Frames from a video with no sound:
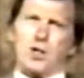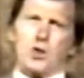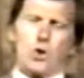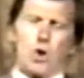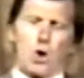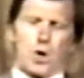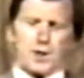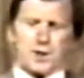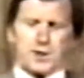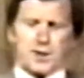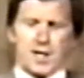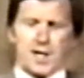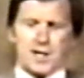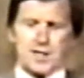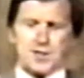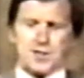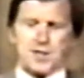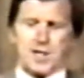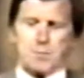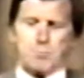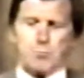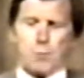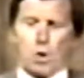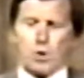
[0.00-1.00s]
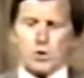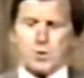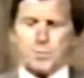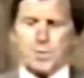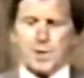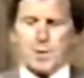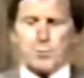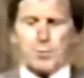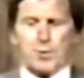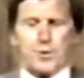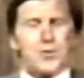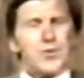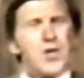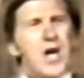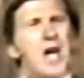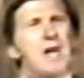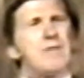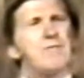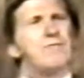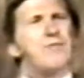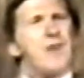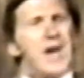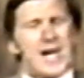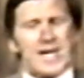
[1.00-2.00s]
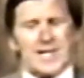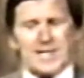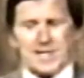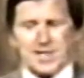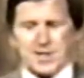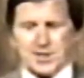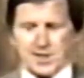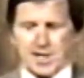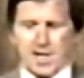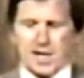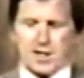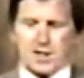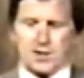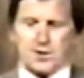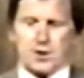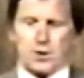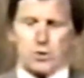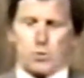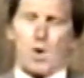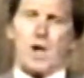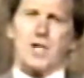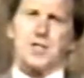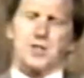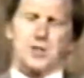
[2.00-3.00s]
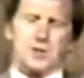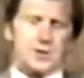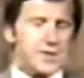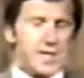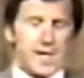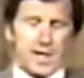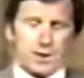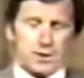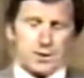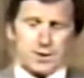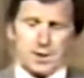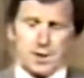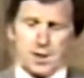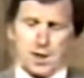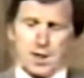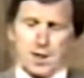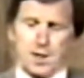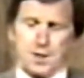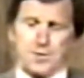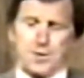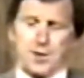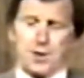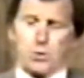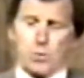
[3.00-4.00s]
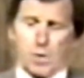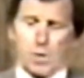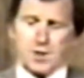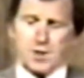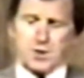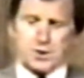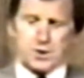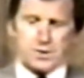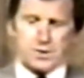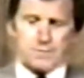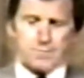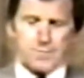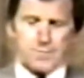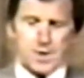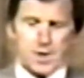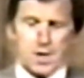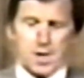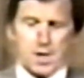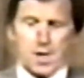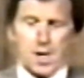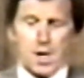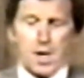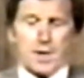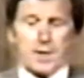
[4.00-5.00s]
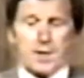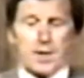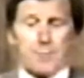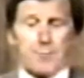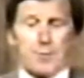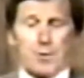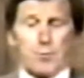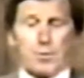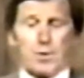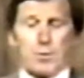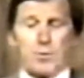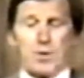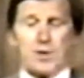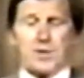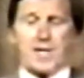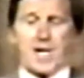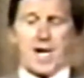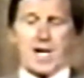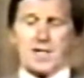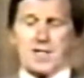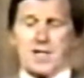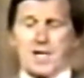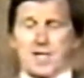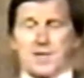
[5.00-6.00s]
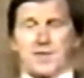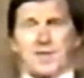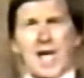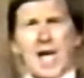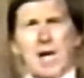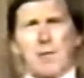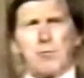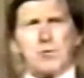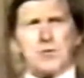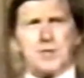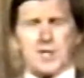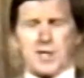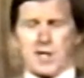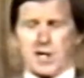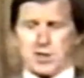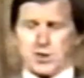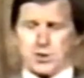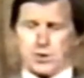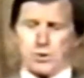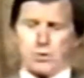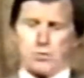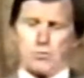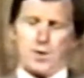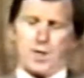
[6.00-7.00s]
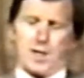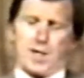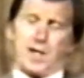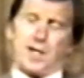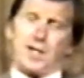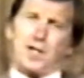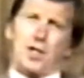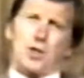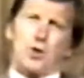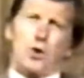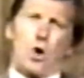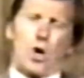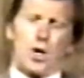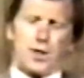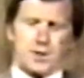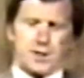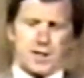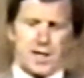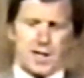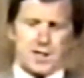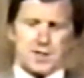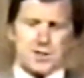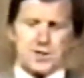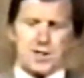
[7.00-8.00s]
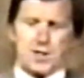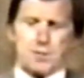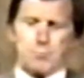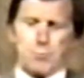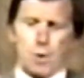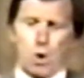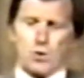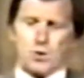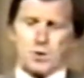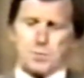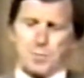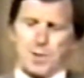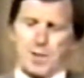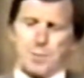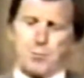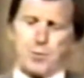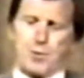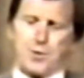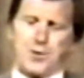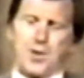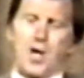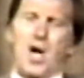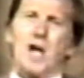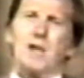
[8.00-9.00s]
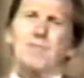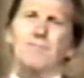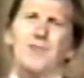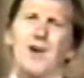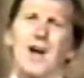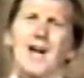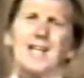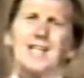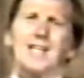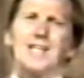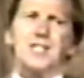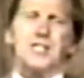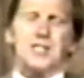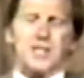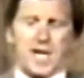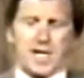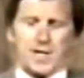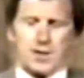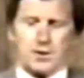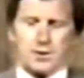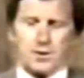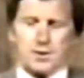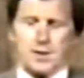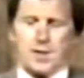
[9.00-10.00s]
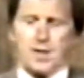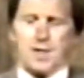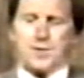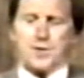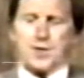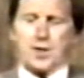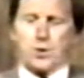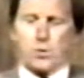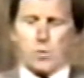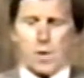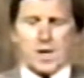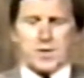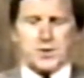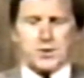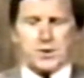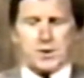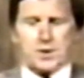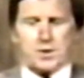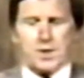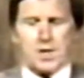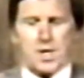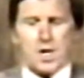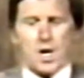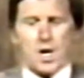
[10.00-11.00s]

a court case that most people thought finally settled the question. Let me reread that. That was the issue in a court case that most people thought finally settled the question